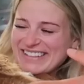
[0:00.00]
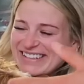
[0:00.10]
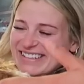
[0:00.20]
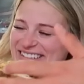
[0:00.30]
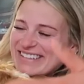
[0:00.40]

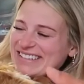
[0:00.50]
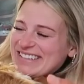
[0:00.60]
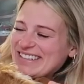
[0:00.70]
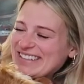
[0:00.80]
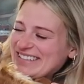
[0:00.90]
good
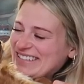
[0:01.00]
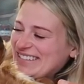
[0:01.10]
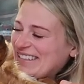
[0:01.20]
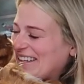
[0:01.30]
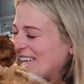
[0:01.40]
breath.
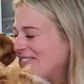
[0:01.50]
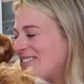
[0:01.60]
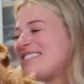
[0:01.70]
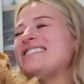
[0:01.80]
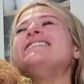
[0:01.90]
No,
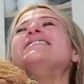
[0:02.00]
but she